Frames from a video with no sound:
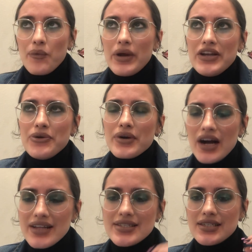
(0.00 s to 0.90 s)
when you
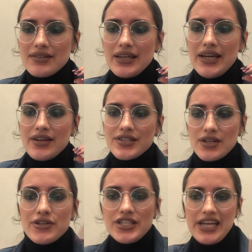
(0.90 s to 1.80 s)
constantly
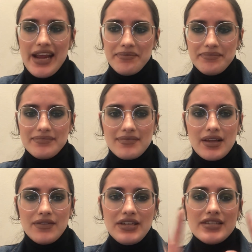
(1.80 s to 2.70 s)
associate
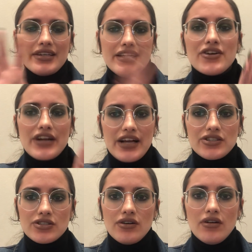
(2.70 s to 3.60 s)
these
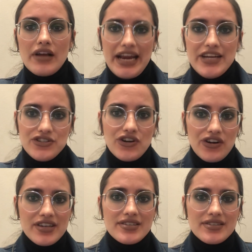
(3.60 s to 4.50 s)
international Asian
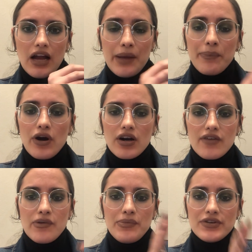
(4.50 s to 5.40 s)
artists, a part
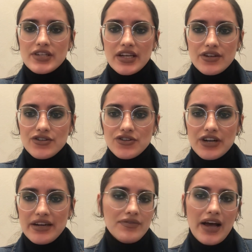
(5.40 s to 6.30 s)
of a music
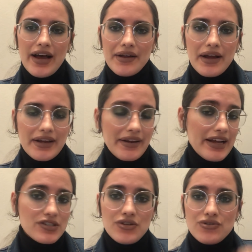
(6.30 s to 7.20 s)
industry that I
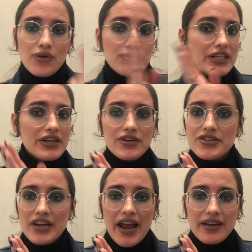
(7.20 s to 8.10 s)
guess you don't really
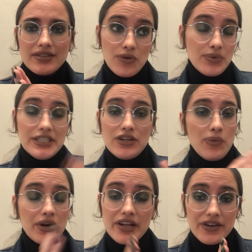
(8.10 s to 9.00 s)
understand or really don't
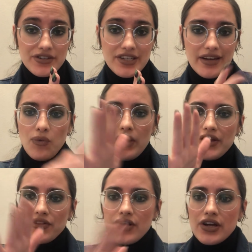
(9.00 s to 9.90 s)
want to understand,
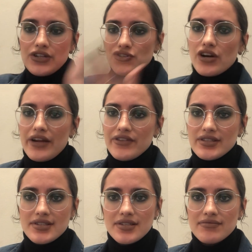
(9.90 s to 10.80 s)
with
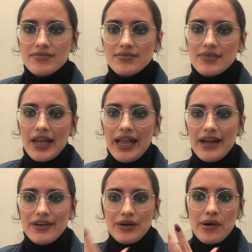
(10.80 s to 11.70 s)
contrivance
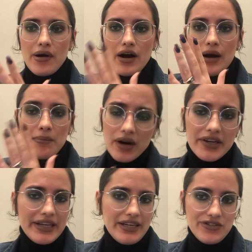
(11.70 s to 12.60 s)
and a
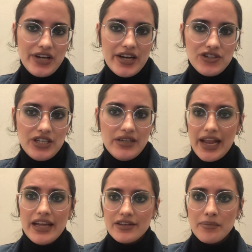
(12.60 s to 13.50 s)
marketing strategy
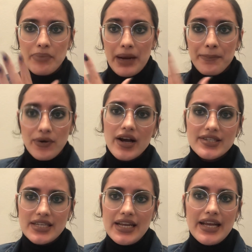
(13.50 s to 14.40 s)
and by
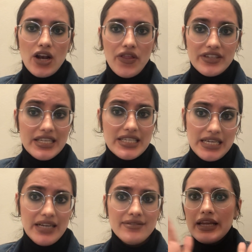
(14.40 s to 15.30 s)
proxy
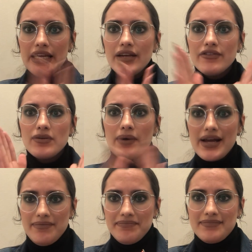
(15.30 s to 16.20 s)
inauthenticity, even
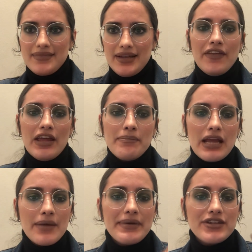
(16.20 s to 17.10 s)
when they
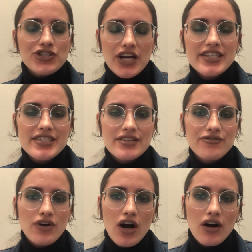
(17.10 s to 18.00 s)
may be just as
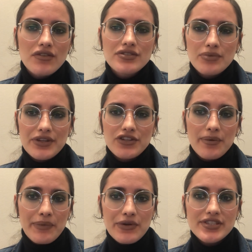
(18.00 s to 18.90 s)
involved with their
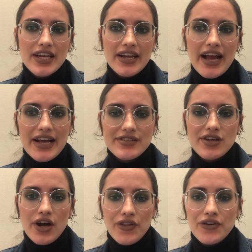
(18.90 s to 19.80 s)
music as
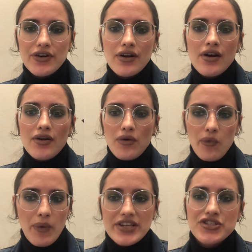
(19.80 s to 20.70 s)
other
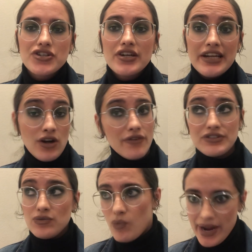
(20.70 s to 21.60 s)
Western and
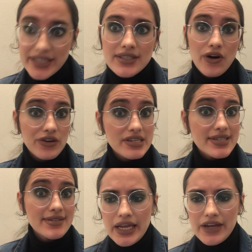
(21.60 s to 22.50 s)
often white
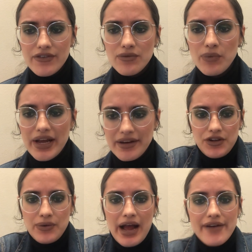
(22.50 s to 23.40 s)
artists, even when
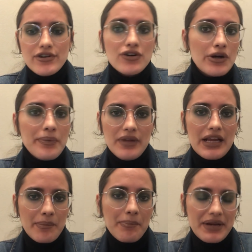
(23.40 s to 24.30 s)
you have a group
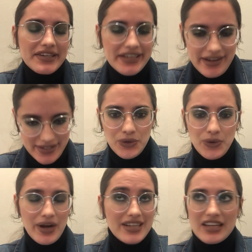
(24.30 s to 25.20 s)
like BTS,
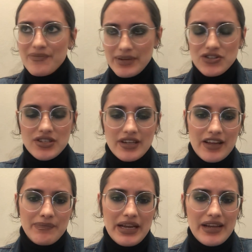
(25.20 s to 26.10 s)
who, as I've mentioned,
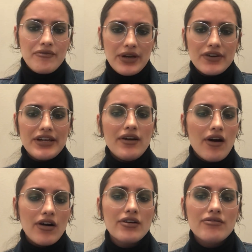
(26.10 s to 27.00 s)
have made very
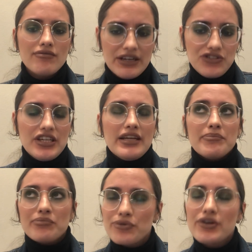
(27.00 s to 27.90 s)
heart-wrenching
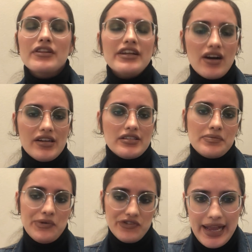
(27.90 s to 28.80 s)
and brutally
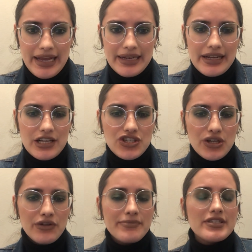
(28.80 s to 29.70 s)
honest music and has
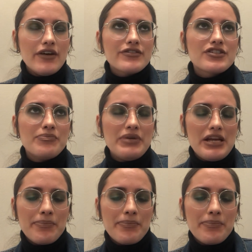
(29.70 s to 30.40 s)
shown themselves to be